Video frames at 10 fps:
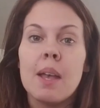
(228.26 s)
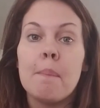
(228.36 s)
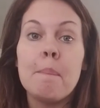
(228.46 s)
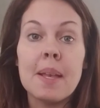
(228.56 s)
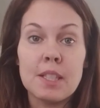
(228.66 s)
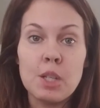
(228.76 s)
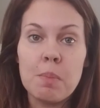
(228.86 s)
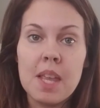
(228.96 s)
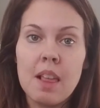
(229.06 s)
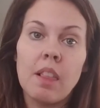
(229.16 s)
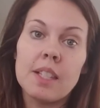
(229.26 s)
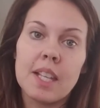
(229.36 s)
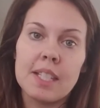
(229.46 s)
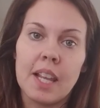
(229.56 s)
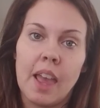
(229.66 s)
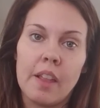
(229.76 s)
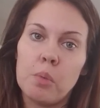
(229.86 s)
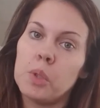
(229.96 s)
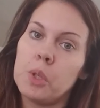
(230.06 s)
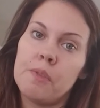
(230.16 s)
message me let's get together
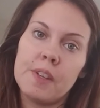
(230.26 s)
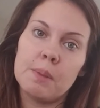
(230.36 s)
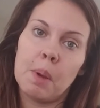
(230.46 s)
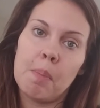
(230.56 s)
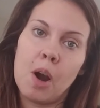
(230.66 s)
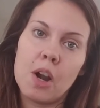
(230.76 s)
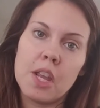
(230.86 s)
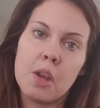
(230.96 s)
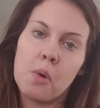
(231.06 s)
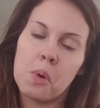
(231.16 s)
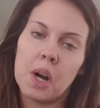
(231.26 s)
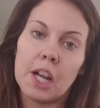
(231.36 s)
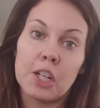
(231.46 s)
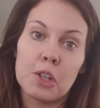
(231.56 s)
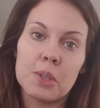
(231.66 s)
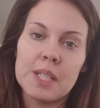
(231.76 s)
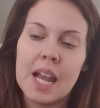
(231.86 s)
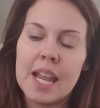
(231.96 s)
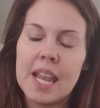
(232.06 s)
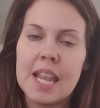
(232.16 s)
we'll do a facebook party or a girls
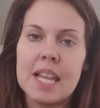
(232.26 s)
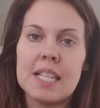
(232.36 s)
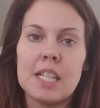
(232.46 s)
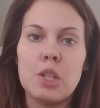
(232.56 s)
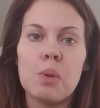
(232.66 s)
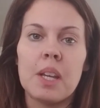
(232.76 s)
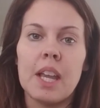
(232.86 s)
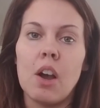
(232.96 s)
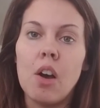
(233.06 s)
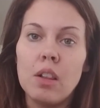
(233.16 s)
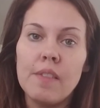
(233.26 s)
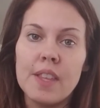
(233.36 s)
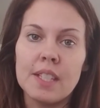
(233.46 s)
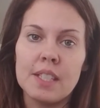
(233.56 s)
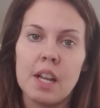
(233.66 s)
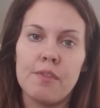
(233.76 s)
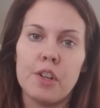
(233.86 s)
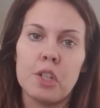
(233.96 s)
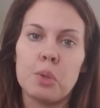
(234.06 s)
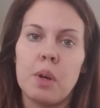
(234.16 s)
night and you can get all of this stuff for
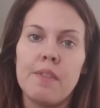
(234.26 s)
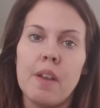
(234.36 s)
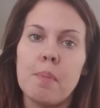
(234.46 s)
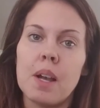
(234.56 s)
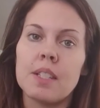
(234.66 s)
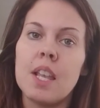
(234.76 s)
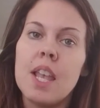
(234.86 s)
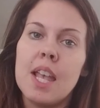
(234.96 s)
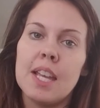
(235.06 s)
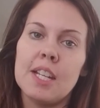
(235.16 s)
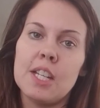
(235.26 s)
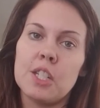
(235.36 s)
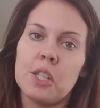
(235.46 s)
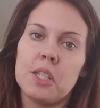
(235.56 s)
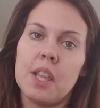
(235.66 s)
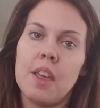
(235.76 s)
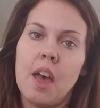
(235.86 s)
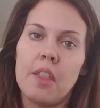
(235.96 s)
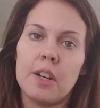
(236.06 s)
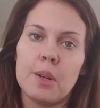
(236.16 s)
just 25 bucks in addition to the
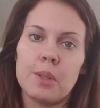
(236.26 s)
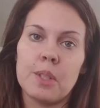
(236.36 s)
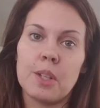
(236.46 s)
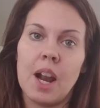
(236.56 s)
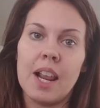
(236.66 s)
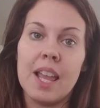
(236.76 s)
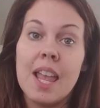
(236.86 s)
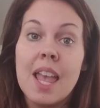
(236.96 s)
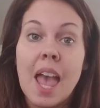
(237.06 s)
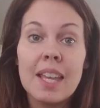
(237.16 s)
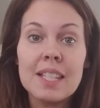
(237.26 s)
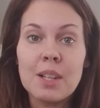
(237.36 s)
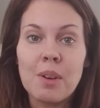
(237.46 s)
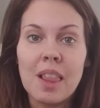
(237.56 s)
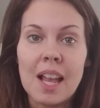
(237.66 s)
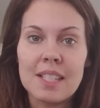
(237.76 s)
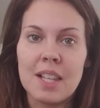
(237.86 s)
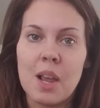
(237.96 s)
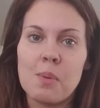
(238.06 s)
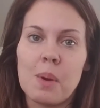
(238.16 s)
other hostess credit and get to relax
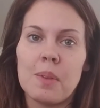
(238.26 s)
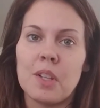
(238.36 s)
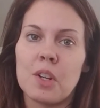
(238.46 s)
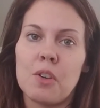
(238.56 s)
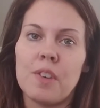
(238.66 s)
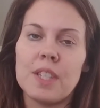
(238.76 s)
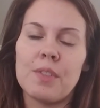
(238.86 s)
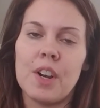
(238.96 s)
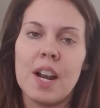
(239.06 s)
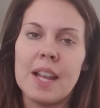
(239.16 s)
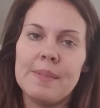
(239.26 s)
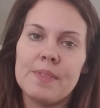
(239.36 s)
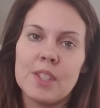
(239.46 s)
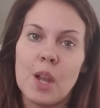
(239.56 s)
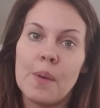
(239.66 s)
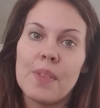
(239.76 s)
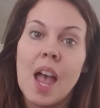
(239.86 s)
and unwind with your girlfriends for a night so